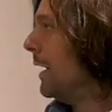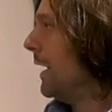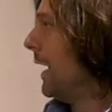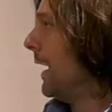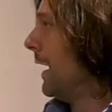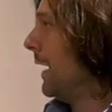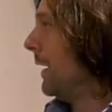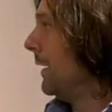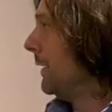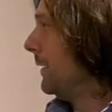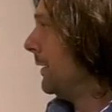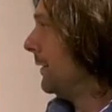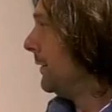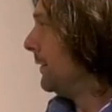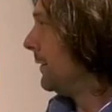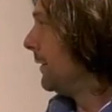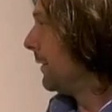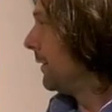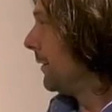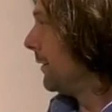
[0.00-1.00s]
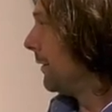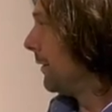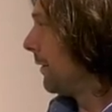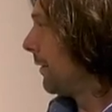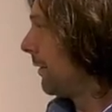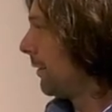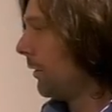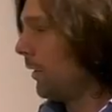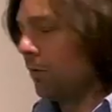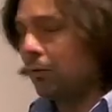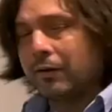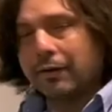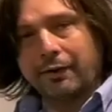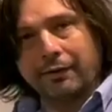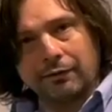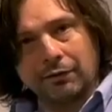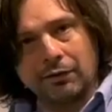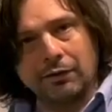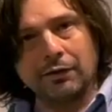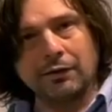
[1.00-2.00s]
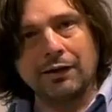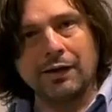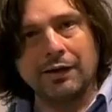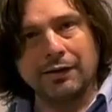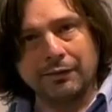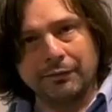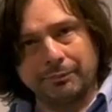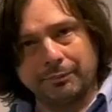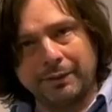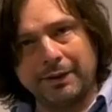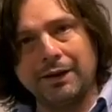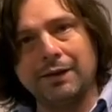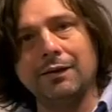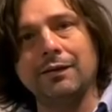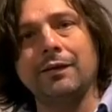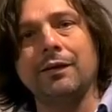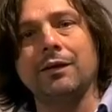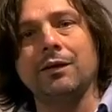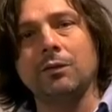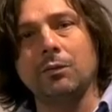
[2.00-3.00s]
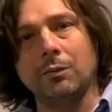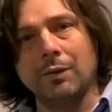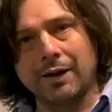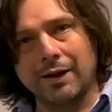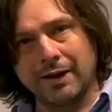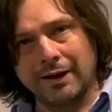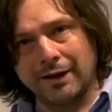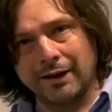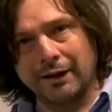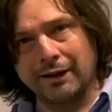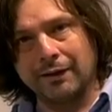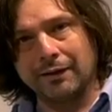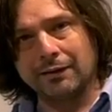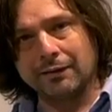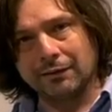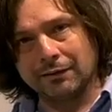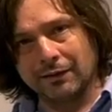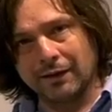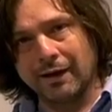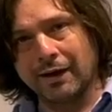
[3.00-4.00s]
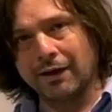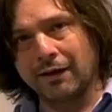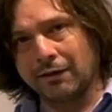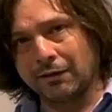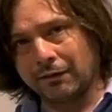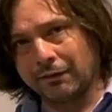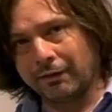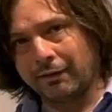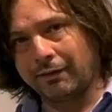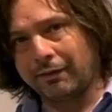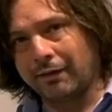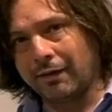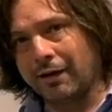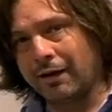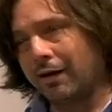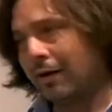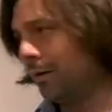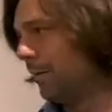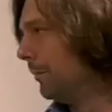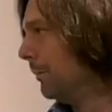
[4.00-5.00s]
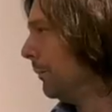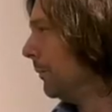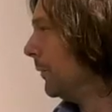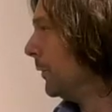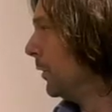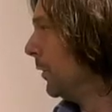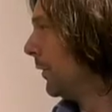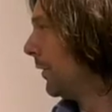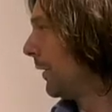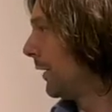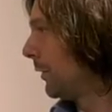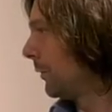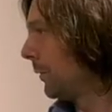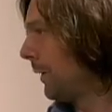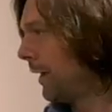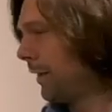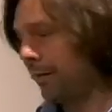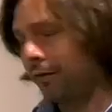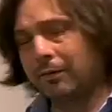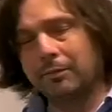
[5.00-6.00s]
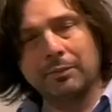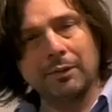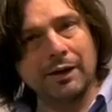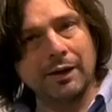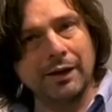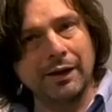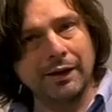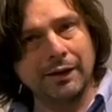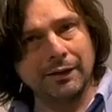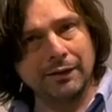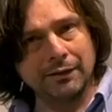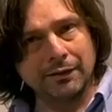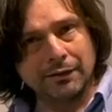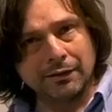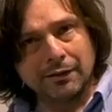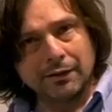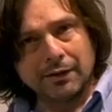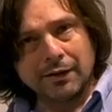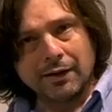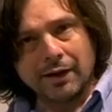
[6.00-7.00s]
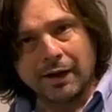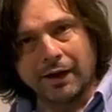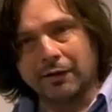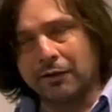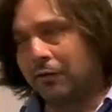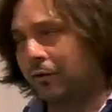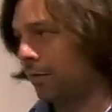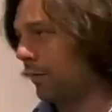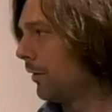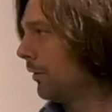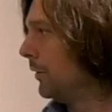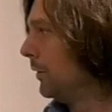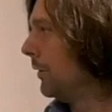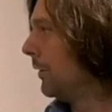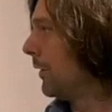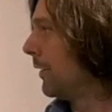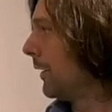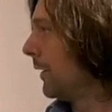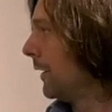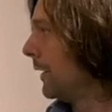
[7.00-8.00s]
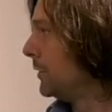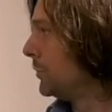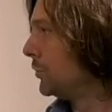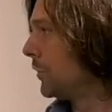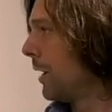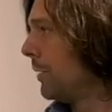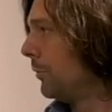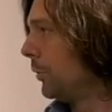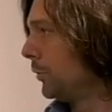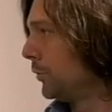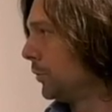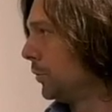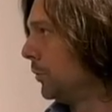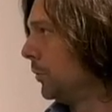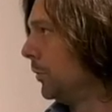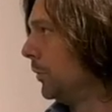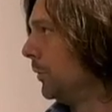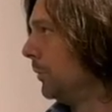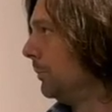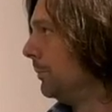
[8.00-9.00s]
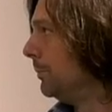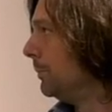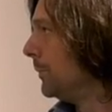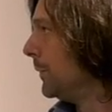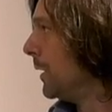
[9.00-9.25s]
And slowly started kind of peeling away layers using a razor blade and also using a Dremel tool.